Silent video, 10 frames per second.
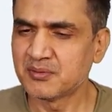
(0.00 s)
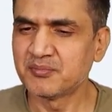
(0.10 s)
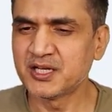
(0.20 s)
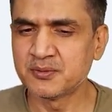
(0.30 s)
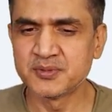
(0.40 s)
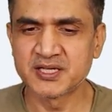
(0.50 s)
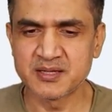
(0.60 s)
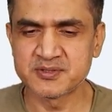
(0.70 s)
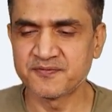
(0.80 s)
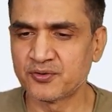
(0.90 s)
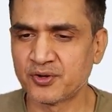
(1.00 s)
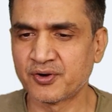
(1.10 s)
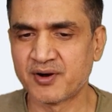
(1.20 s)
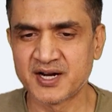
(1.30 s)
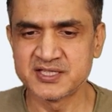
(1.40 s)
many of the times if you
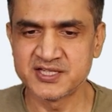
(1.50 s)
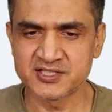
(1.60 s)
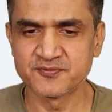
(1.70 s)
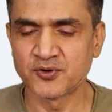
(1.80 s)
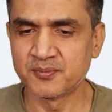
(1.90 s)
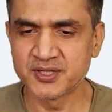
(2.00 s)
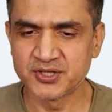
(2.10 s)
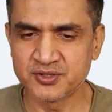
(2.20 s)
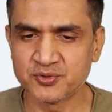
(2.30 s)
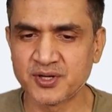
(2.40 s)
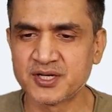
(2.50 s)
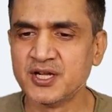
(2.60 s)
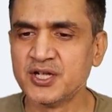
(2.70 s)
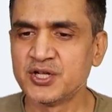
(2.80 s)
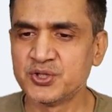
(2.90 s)
require JSON format, then you can
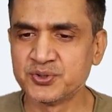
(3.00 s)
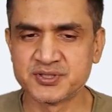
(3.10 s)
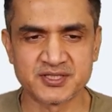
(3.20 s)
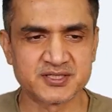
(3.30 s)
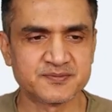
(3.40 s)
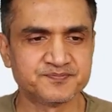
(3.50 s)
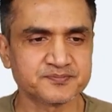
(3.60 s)
use this.